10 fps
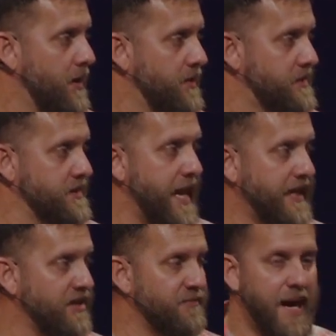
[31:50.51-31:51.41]
This
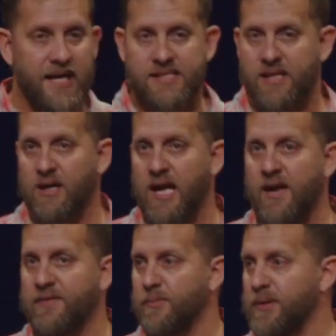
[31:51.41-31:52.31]
negative bias in our
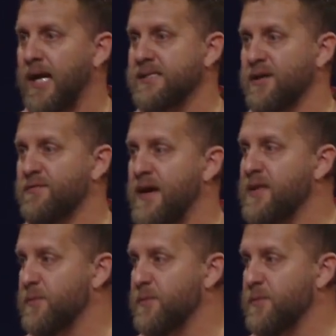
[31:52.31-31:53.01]
life, it applies in our faith,